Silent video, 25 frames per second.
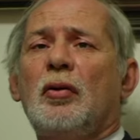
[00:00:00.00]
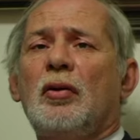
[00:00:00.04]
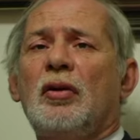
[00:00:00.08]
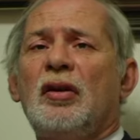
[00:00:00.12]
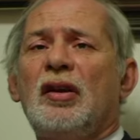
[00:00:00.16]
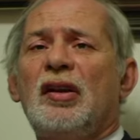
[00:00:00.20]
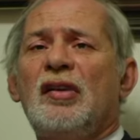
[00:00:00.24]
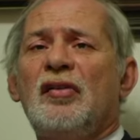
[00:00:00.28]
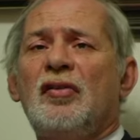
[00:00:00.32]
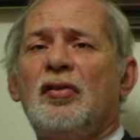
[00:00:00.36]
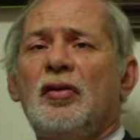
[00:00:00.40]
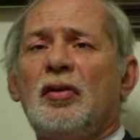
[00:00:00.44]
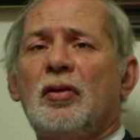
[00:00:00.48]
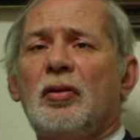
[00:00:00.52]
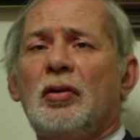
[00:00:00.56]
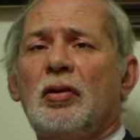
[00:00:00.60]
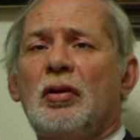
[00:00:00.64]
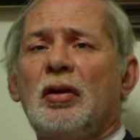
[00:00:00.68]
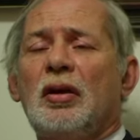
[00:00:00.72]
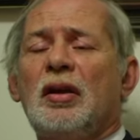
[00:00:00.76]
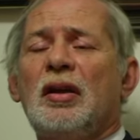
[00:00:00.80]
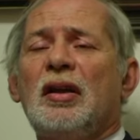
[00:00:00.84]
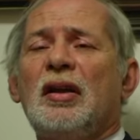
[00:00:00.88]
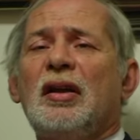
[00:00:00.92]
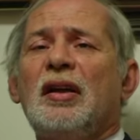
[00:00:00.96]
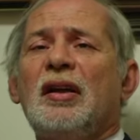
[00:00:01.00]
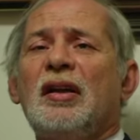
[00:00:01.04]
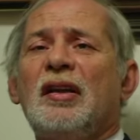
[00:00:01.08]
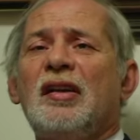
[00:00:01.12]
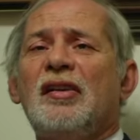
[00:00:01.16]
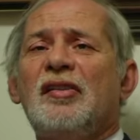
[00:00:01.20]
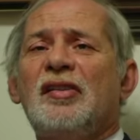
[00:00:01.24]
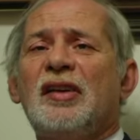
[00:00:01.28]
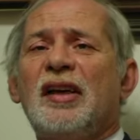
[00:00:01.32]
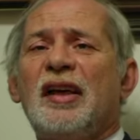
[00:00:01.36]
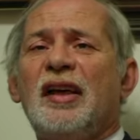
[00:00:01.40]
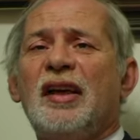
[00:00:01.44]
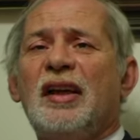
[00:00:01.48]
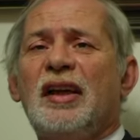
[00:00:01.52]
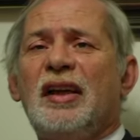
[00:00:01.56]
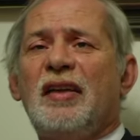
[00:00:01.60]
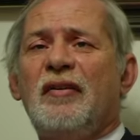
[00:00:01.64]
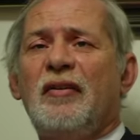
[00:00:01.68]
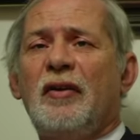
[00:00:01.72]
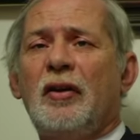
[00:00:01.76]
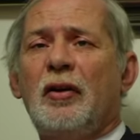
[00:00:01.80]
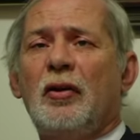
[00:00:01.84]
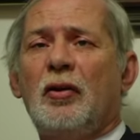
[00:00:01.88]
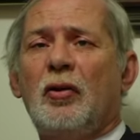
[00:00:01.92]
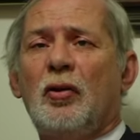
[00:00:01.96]
condition, the
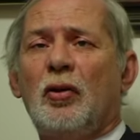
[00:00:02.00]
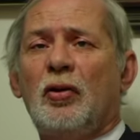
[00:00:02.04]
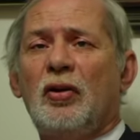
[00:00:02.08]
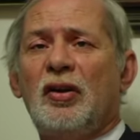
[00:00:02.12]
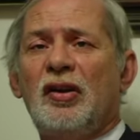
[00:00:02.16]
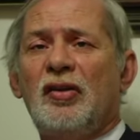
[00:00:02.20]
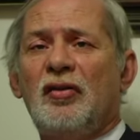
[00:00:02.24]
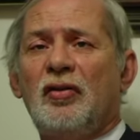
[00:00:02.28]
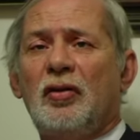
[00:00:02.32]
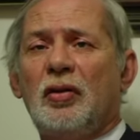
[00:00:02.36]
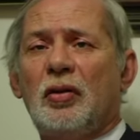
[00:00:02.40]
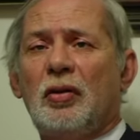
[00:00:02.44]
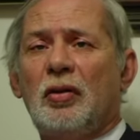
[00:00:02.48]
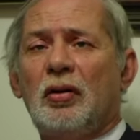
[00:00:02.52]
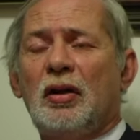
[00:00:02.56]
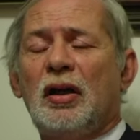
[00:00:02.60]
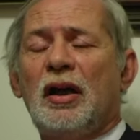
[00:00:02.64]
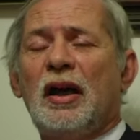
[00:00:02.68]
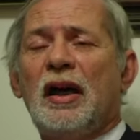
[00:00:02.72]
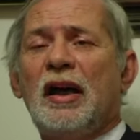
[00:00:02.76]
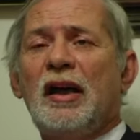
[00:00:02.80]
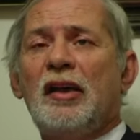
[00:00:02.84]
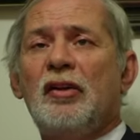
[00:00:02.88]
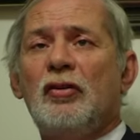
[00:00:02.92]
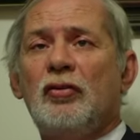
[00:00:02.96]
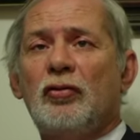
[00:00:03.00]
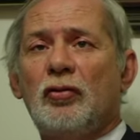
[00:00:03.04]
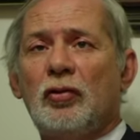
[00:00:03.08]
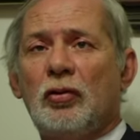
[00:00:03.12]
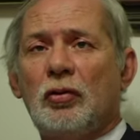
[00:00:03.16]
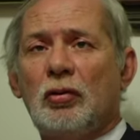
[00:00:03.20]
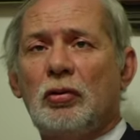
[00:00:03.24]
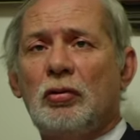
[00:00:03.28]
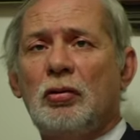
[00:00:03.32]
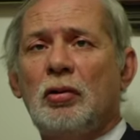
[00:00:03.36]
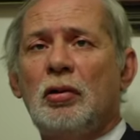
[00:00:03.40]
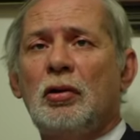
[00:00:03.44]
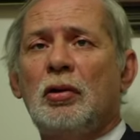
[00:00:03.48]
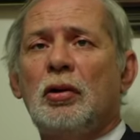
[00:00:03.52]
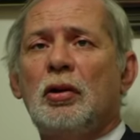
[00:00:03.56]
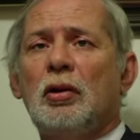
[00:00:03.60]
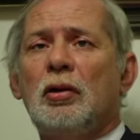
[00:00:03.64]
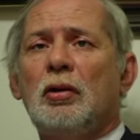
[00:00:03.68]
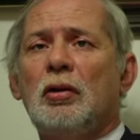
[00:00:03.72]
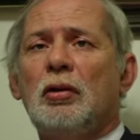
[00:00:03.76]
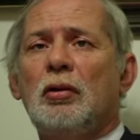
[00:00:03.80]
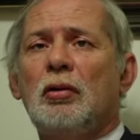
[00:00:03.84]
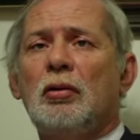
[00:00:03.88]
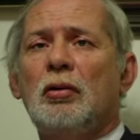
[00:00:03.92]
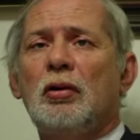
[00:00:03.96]
scientific condition I saw
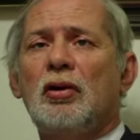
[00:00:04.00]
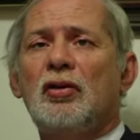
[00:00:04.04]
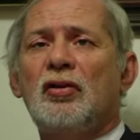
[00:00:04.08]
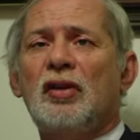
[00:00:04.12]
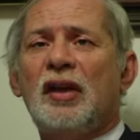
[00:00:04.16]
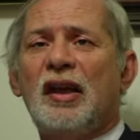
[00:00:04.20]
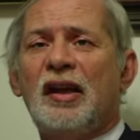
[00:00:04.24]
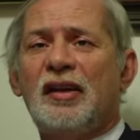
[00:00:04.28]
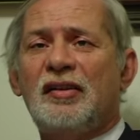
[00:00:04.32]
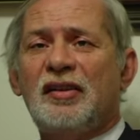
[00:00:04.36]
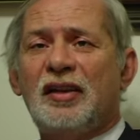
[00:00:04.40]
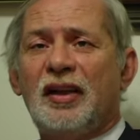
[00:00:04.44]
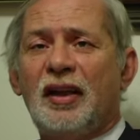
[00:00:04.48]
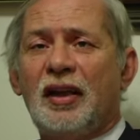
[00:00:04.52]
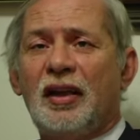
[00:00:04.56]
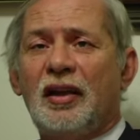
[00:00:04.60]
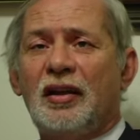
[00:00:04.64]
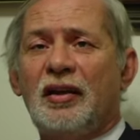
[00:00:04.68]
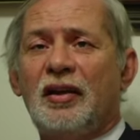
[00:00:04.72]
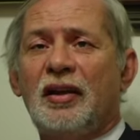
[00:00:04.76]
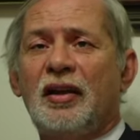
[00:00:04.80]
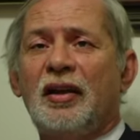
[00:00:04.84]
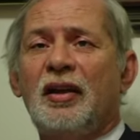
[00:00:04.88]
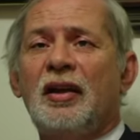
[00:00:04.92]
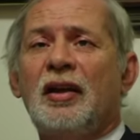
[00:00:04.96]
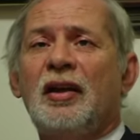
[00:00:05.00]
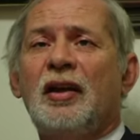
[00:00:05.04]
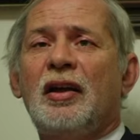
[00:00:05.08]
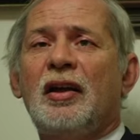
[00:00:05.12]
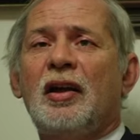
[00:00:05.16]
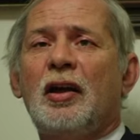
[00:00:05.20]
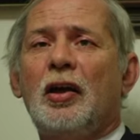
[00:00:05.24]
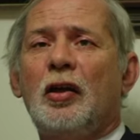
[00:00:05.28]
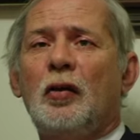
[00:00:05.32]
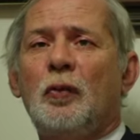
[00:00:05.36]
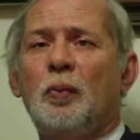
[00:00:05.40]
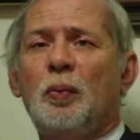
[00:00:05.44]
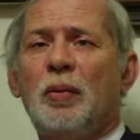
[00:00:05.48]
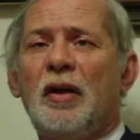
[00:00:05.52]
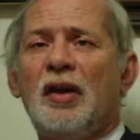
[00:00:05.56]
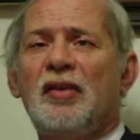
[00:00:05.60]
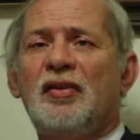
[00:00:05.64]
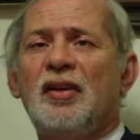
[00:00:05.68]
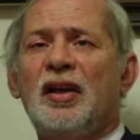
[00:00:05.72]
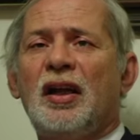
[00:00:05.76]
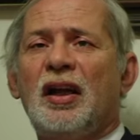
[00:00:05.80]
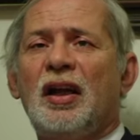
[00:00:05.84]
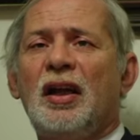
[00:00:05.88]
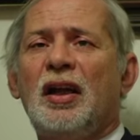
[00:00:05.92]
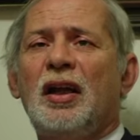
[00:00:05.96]
was excellent.
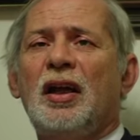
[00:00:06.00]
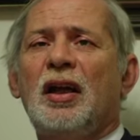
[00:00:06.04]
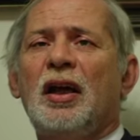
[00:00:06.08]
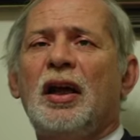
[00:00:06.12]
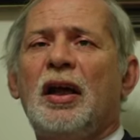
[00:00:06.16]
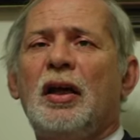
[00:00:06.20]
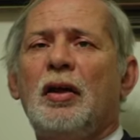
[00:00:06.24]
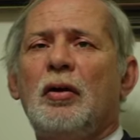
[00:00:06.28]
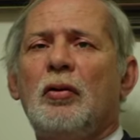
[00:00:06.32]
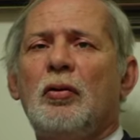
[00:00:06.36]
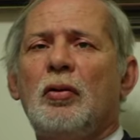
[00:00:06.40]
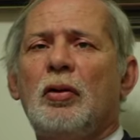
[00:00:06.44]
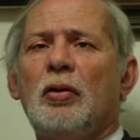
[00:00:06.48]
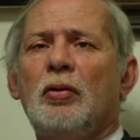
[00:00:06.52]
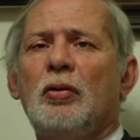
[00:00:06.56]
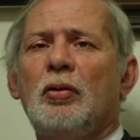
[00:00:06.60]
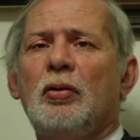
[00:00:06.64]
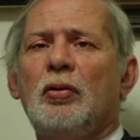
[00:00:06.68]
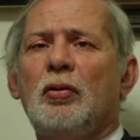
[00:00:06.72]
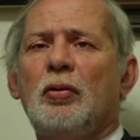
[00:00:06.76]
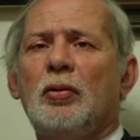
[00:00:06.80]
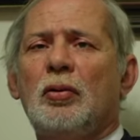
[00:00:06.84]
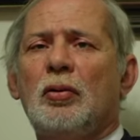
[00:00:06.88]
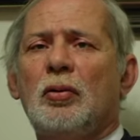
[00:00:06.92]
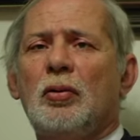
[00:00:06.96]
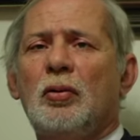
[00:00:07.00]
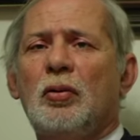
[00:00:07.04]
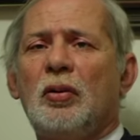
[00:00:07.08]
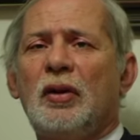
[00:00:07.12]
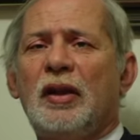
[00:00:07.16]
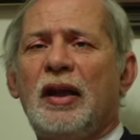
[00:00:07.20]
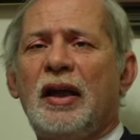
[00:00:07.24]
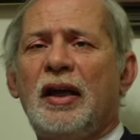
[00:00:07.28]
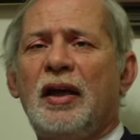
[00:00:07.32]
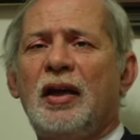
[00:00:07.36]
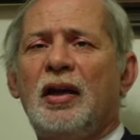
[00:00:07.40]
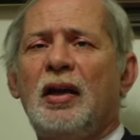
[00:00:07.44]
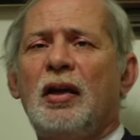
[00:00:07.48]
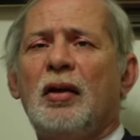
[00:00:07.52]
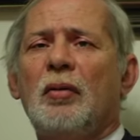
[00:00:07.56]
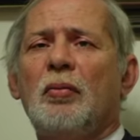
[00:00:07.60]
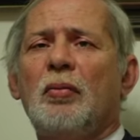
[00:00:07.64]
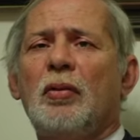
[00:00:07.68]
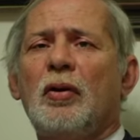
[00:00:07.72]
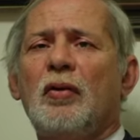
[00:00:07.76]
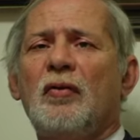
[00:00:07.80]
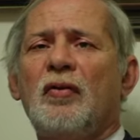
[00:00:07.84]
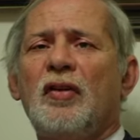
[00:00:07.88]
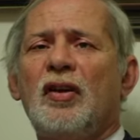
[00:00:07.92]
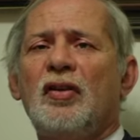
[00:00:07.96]
Especially, I want to thank
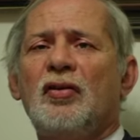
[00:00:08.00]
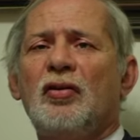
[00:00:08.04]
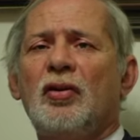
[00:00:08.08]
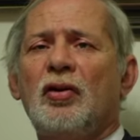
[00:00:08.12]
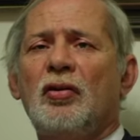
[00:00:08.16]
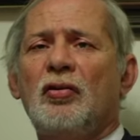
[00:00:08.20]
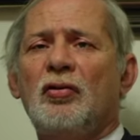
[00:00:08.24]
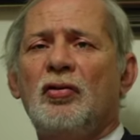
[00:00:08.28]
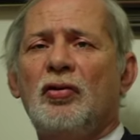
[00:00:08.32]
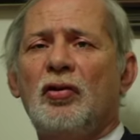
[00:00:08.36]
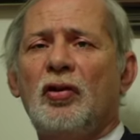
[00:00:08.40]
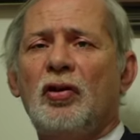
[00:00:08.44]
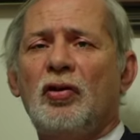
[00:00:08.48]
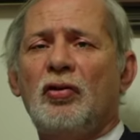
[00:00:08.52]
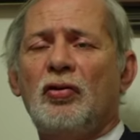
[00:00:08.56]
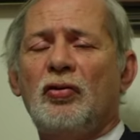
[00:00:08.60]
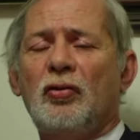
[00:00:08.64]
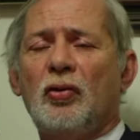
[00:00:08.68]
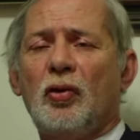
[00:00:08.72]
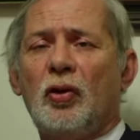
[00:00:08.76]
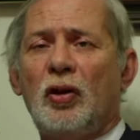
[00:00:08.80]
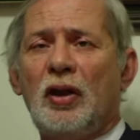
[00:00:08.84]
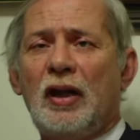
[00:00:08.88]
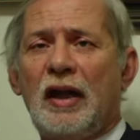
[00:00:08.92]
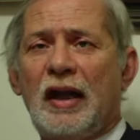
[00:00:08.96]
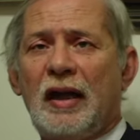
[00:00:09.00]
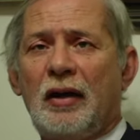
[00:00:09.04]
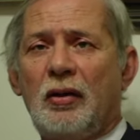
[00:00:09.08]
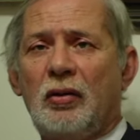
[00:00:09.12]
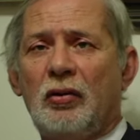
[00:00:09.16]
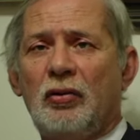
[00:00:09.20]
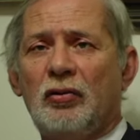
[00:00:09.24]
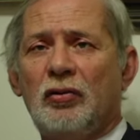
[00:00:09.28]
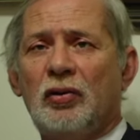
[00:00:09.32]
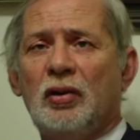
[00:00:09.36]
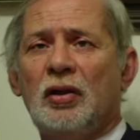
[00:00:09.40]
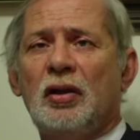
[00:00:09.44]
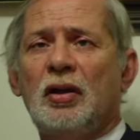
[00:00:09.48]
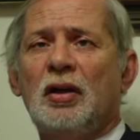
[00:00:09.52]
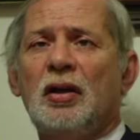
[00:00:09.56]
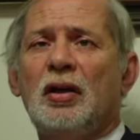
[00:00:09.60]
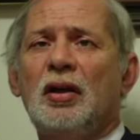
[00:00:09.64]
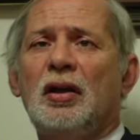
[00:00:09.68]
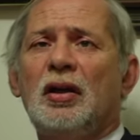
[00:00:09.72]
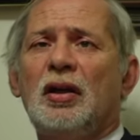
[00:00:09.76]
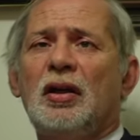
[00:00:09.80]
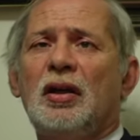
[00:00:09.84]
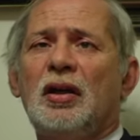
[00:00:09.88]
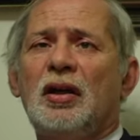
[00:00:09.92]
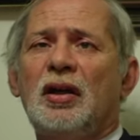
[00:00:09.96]
Professor George Koliakos
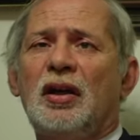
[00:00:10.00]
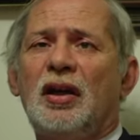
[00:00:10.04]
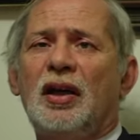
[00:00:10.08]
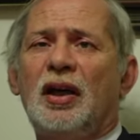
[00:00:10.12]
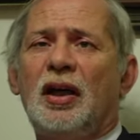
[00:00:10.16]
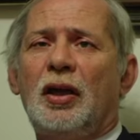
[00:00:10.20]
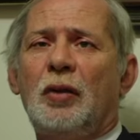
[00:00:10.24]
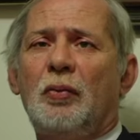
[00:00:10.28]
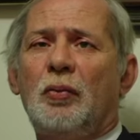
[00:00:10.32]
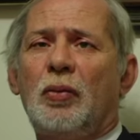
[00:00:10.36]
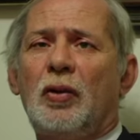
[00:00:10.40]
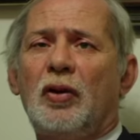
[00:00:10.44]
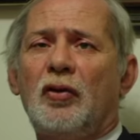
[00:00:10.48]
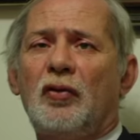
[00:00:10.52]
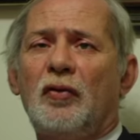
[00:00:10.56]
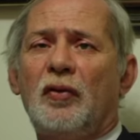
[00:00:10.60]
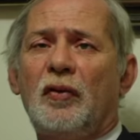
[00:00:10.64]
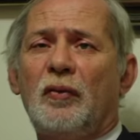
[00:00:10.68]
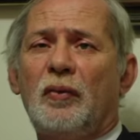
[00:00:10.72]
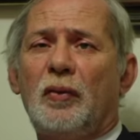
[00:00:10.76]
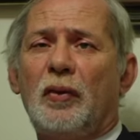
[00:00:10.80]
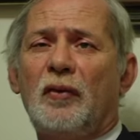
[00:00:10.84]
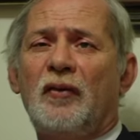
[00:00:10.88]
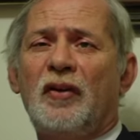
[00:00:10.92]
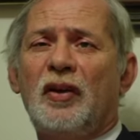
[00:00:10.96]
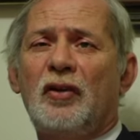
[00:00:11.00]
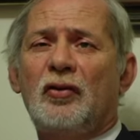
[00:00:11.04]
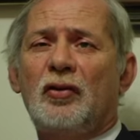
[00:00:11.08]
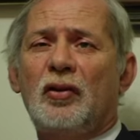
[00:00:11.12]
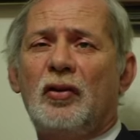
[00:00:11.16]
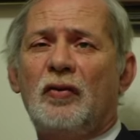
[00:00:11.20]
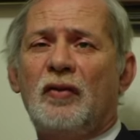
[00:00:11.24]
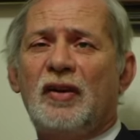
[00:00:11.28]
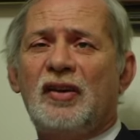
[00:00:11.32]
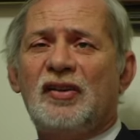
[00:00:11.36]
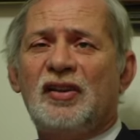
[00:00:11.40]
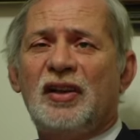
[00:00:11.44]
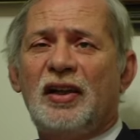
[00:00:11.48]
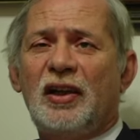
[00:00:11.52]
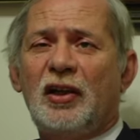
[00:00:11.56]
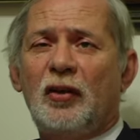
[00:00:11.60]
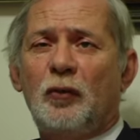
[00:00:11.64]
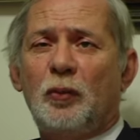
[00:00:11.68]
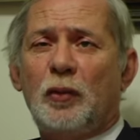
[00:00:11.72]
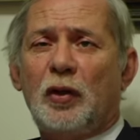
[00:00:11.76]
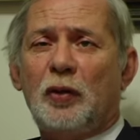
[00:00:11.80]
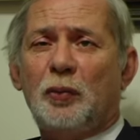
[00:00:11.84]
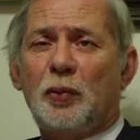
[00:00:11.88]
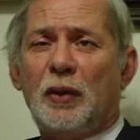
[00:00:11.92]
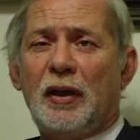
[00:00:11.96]
and Professor
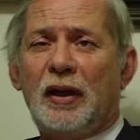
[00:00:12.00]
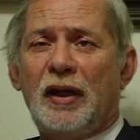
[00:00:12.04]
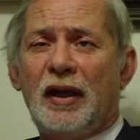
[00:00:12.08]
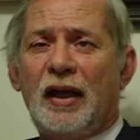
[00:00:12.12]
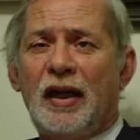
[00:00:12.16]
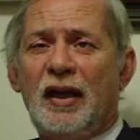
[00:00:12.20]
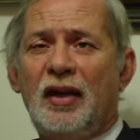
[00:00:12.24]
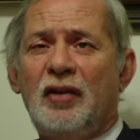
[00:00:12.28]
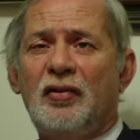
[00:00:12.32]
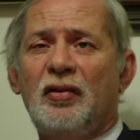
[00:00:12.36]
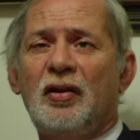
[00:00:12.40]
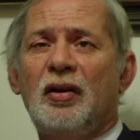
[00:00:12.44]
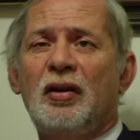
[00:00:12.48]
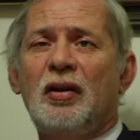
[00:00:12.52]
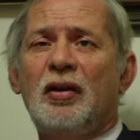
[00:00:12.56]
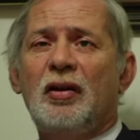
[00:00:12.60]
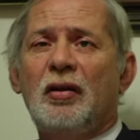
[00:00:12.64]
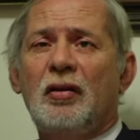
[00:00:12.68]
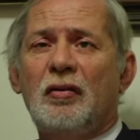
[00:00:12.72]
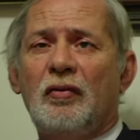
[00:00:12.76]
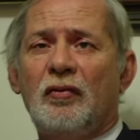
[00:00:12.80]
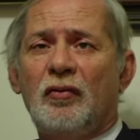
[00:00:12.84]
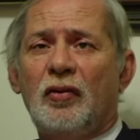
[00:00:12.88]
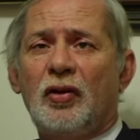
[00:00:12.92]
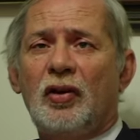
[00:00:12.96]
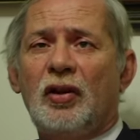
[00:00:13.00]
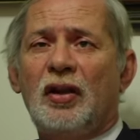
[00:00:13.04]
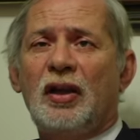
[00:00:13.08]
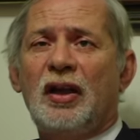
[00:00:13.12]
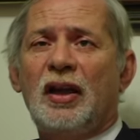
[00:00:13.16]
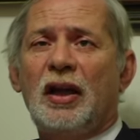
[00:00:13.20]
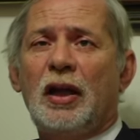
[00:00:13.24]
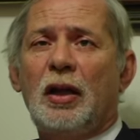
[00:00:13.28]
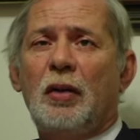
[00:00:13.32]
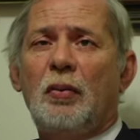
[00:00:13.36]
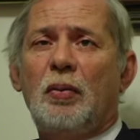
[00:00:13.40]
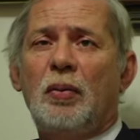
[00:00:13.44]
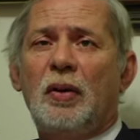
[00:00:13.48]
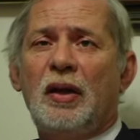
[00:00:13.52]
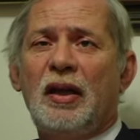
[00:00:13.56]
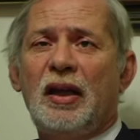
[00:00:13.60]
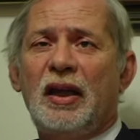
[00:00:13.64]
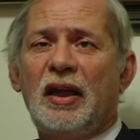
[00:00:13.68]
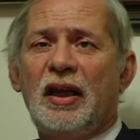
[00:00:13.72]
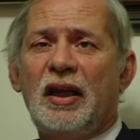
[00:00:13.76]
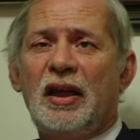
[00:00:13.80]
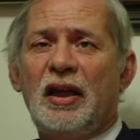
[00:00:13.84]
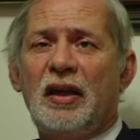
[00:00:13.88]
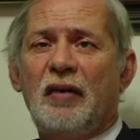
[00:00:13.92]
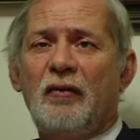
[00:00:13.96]
Vasilis Paspaliaris for the help
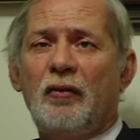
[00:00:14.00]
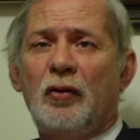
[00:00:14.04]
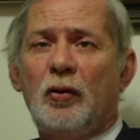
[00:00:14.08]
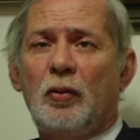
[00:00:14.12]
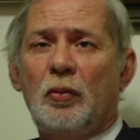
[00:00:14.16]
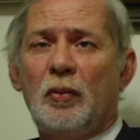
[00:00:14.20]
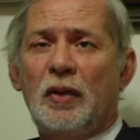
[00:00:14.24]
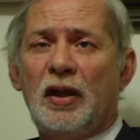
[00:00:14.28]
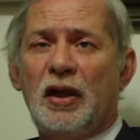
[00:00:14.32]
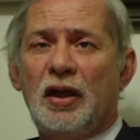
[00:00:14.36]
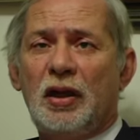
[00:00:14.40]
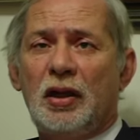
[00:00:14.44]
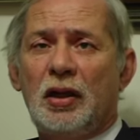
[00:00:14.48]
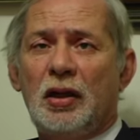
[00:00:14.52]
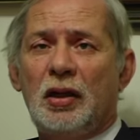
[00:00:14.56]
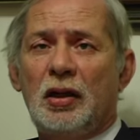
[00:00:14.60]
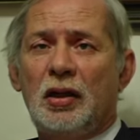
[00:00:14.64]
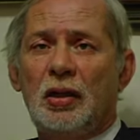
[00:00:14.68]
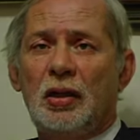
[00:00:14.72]
they gave to me.